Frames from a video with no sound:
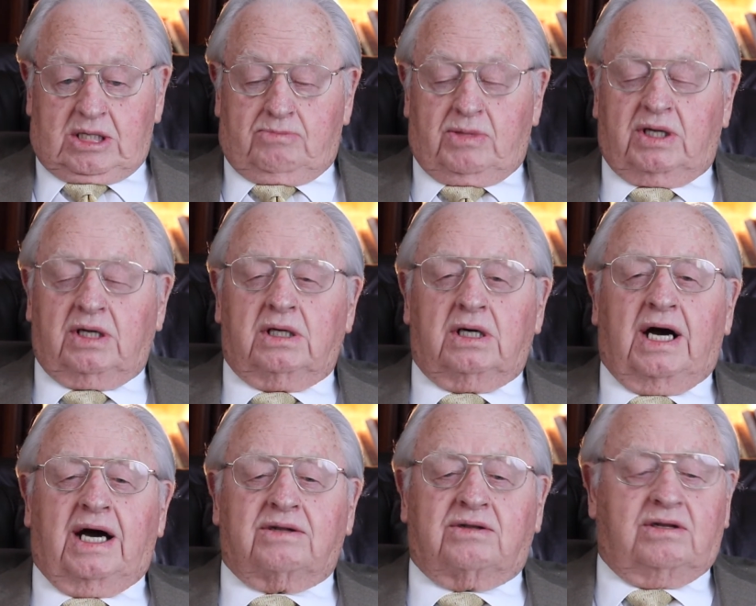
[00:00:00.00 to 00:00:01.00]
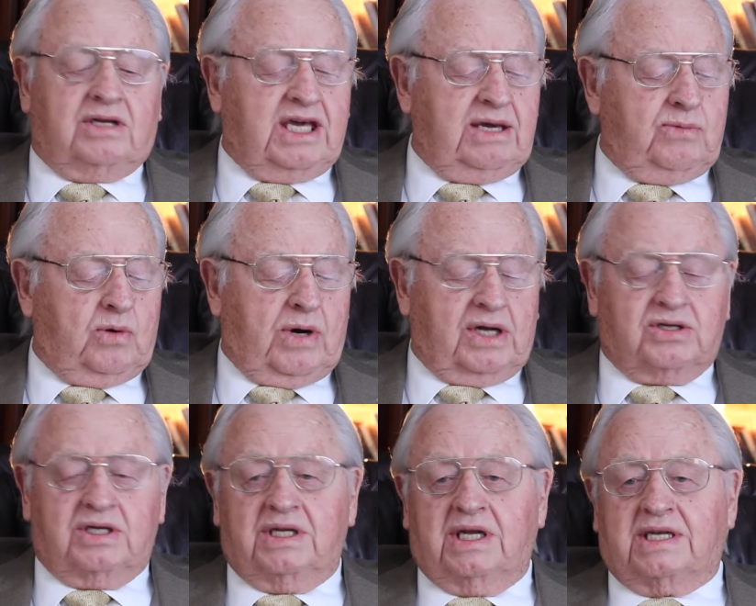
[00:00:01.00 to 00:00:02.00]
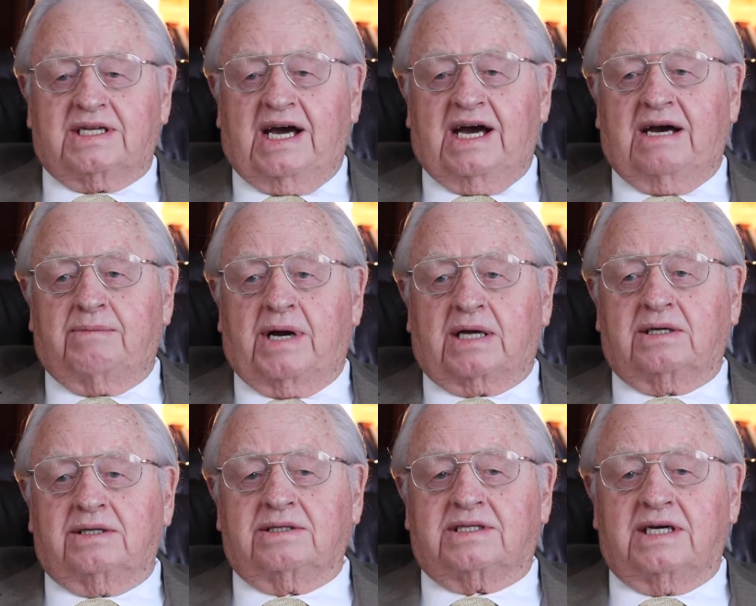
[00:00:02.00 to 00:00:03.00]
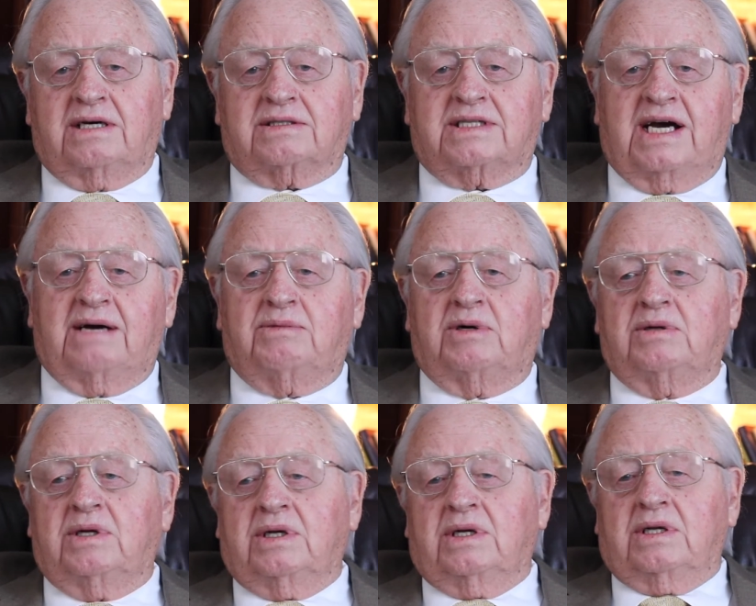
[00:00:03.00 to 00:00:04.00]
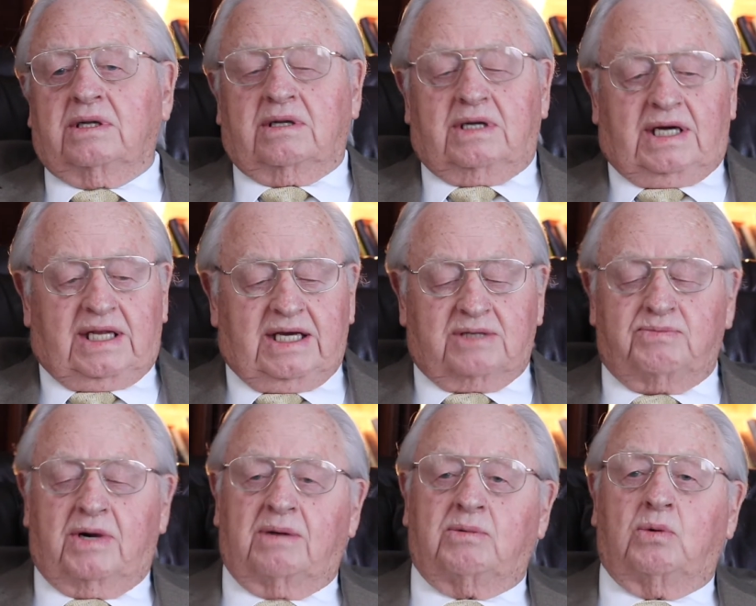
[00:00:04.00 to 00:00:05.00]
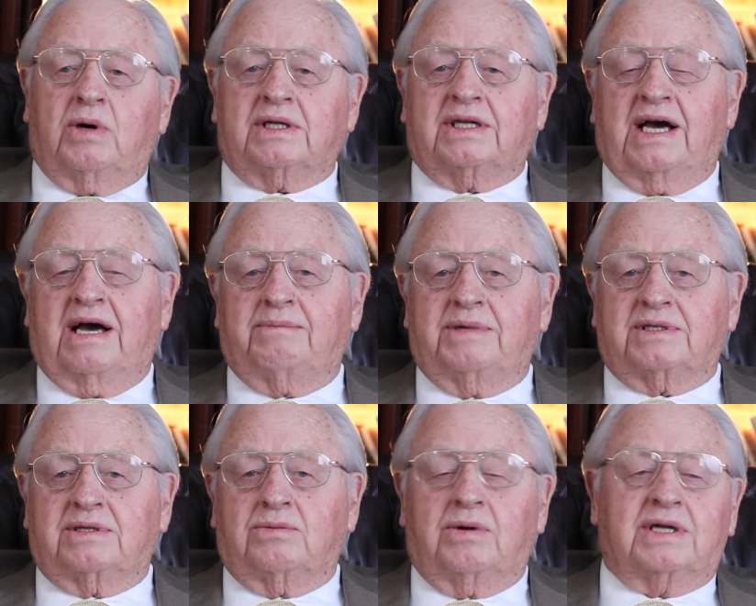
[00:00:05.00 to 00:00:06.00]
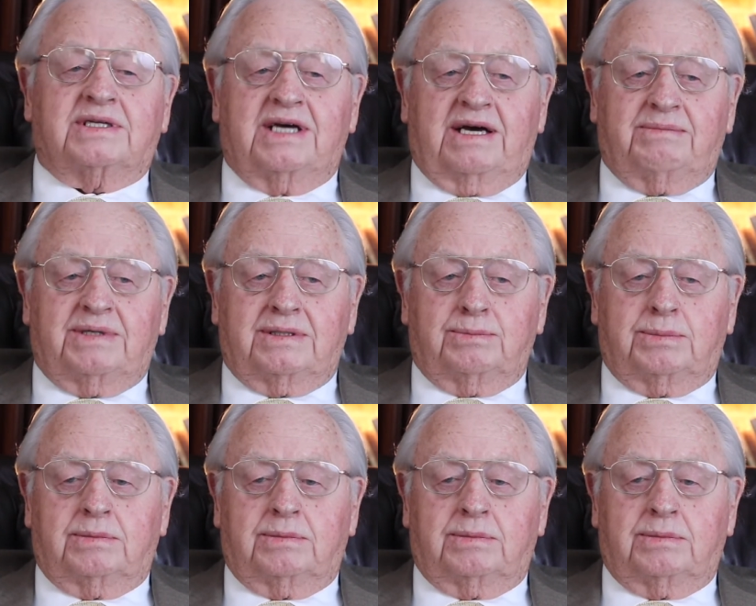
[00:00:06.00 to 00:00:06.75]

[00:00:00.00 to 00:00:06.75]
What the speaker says: But I keep watching the time. I couldn't tell time, but I'd ask Mama, what time is it? What time is it?